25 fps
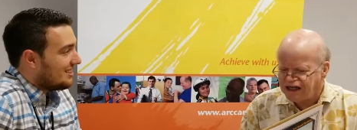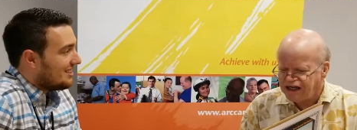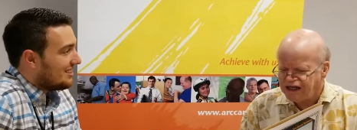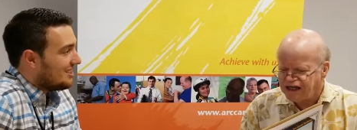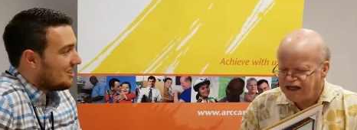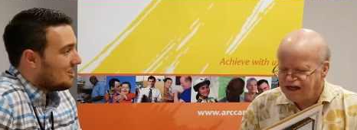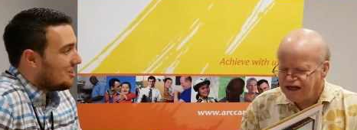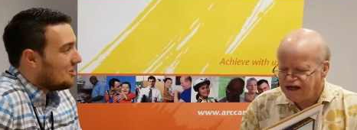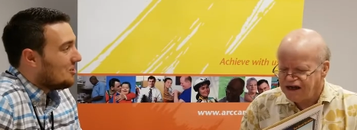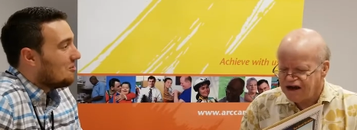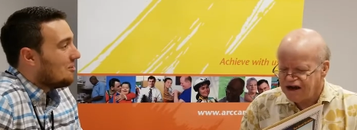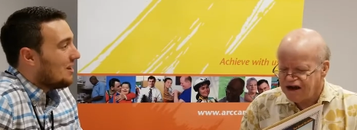
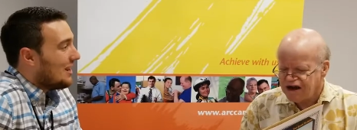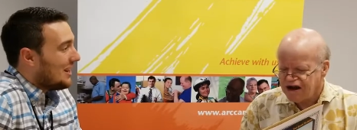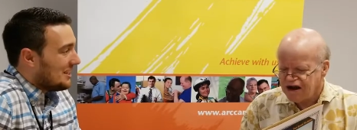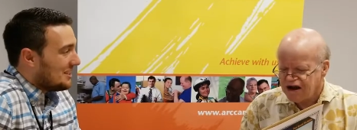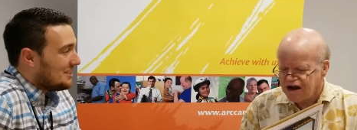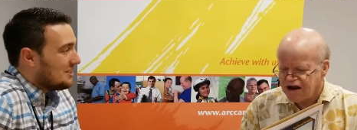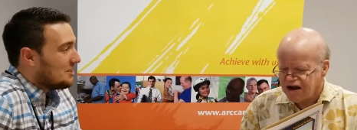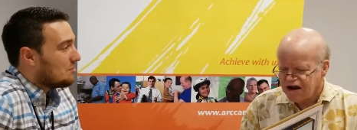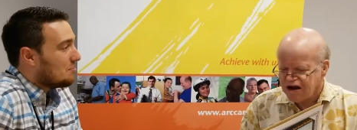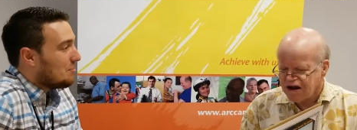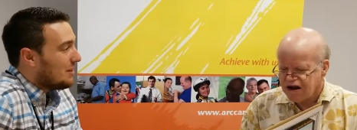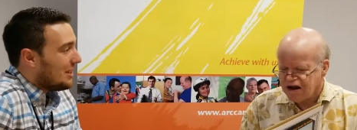
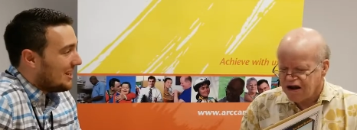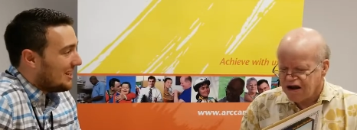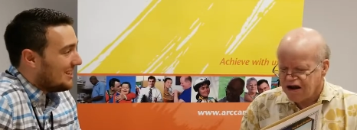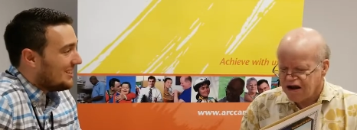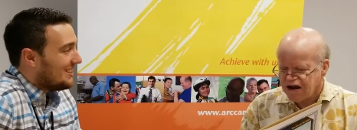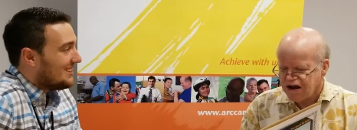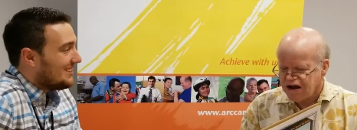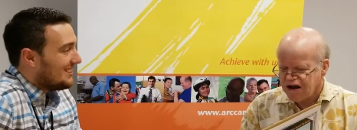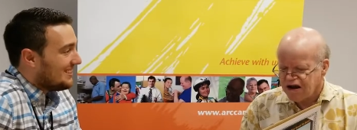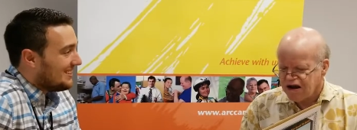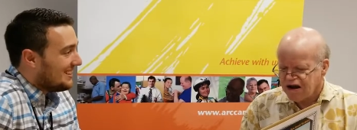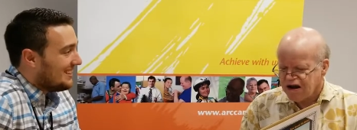Speaker 1: Hawaii's
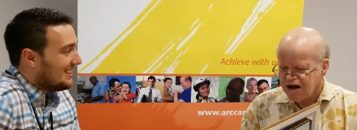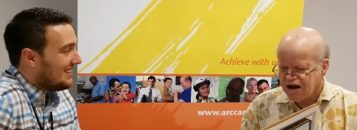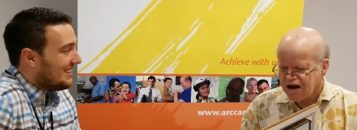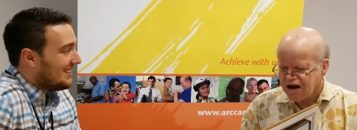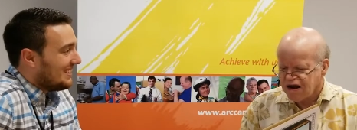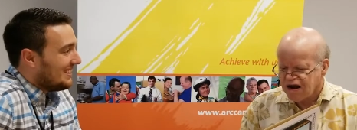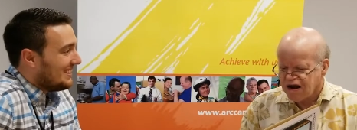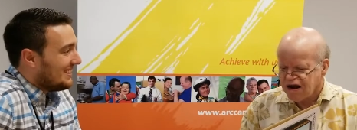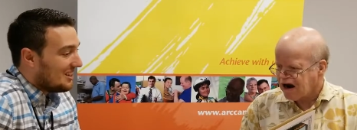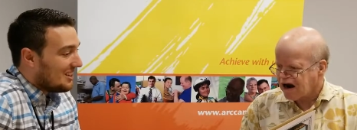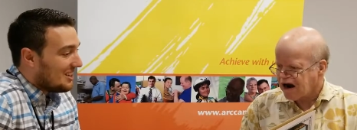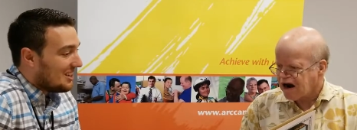better.
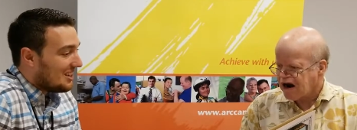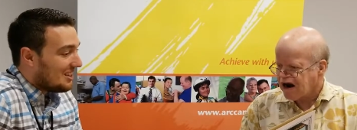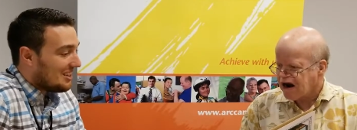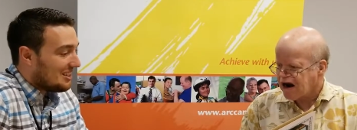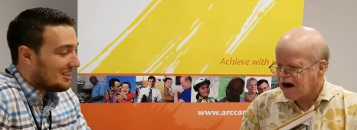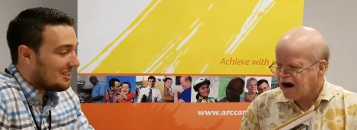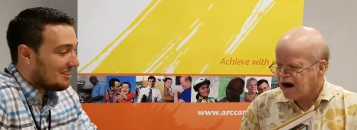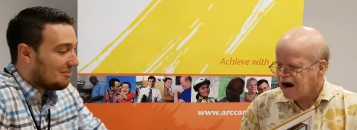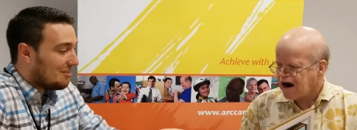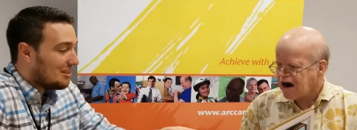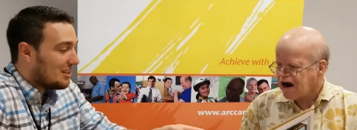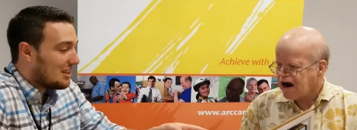Alright,
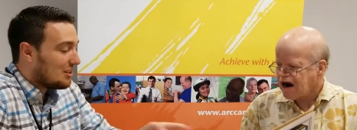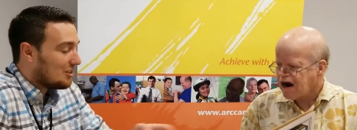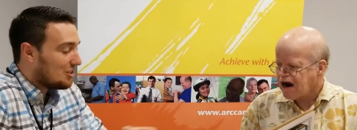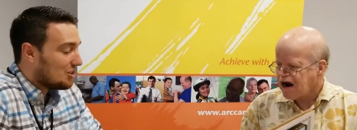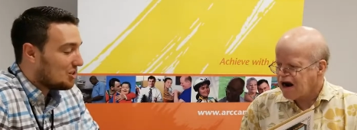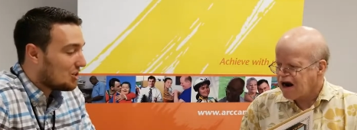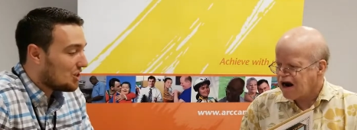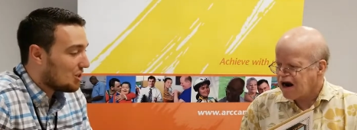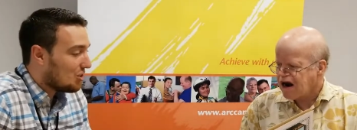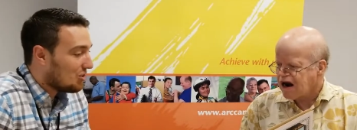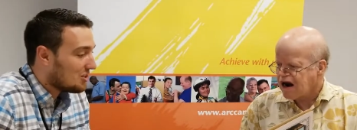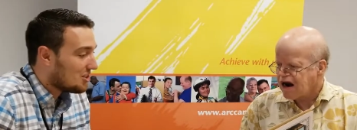why don't you
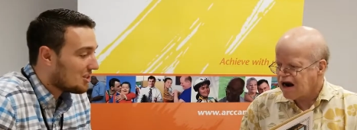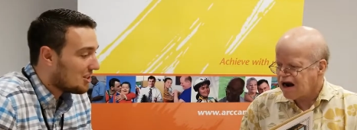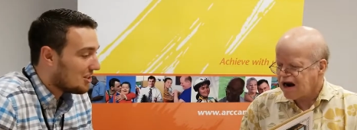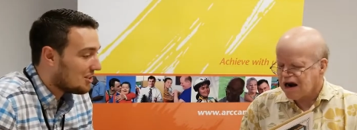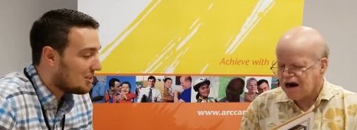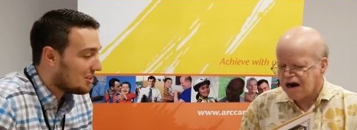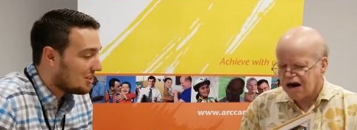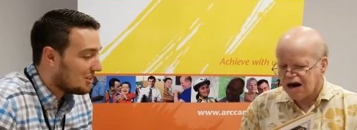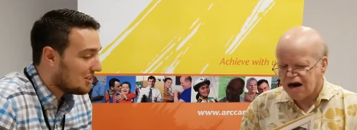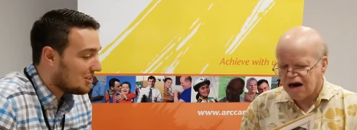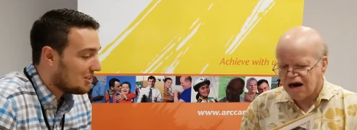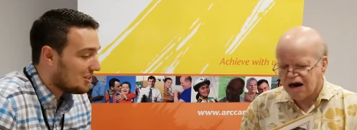show us our
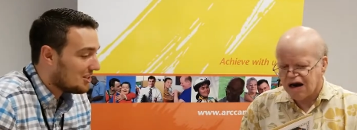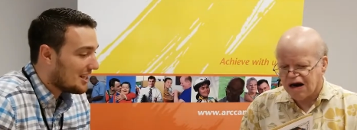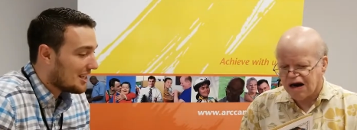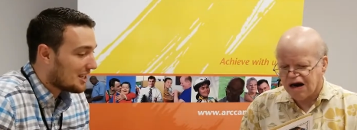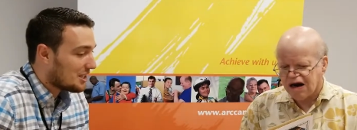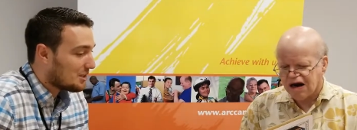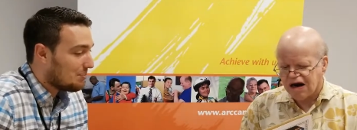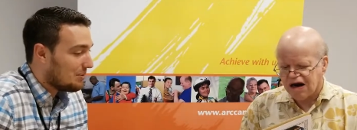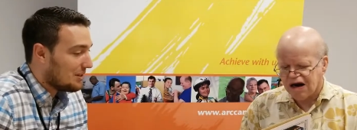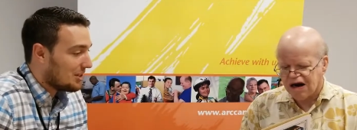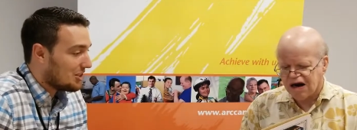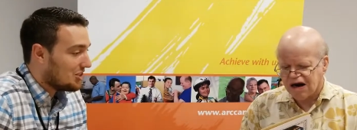your next
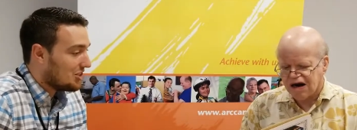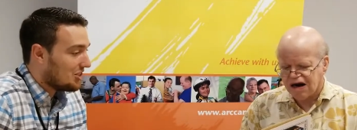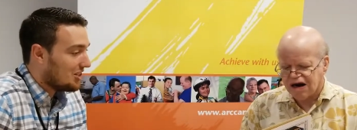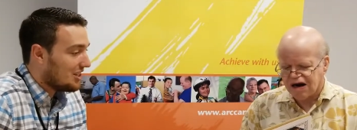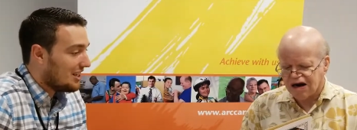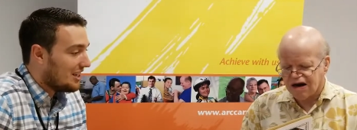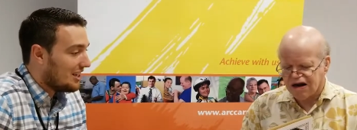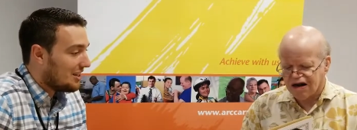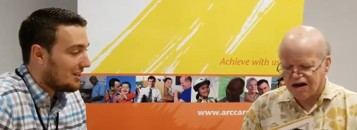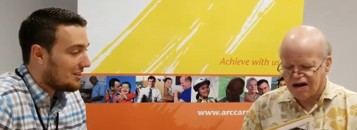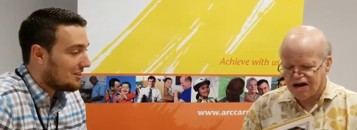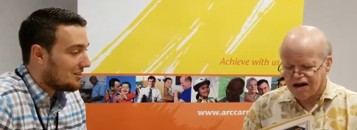picture
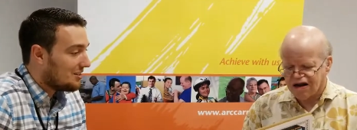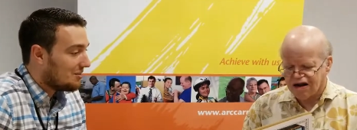there.